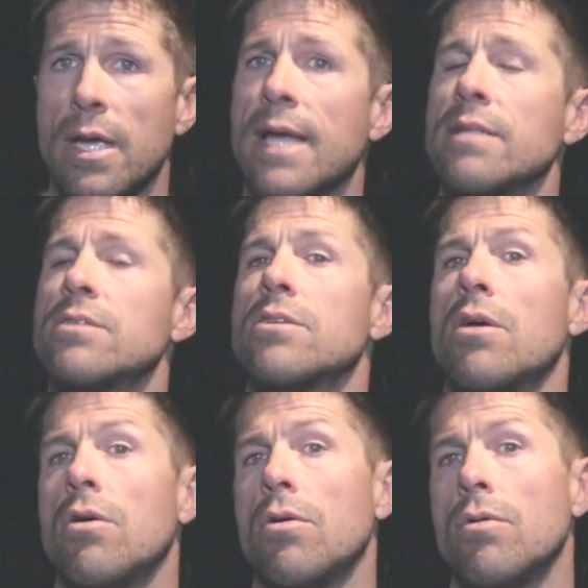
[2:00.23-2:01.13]
And
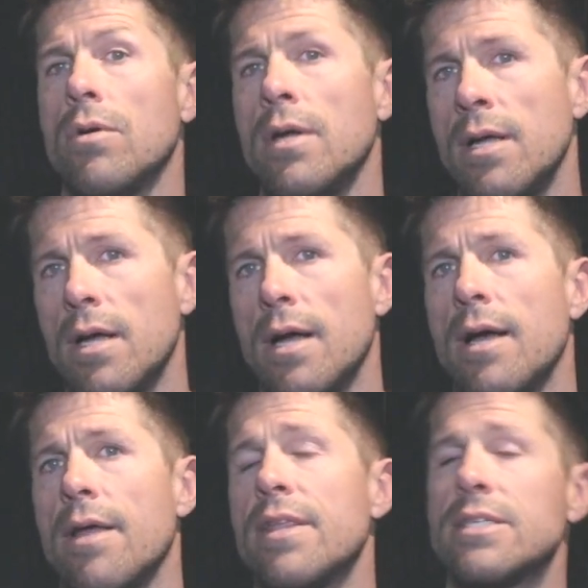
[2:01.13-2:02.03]
so
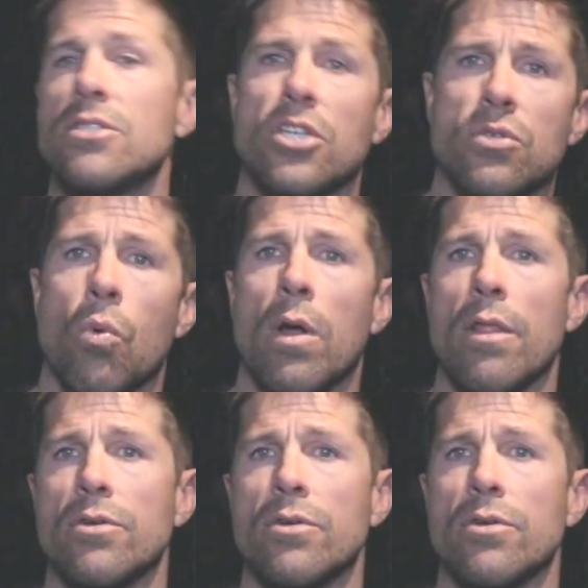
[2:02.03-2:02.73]
uh, this is just one of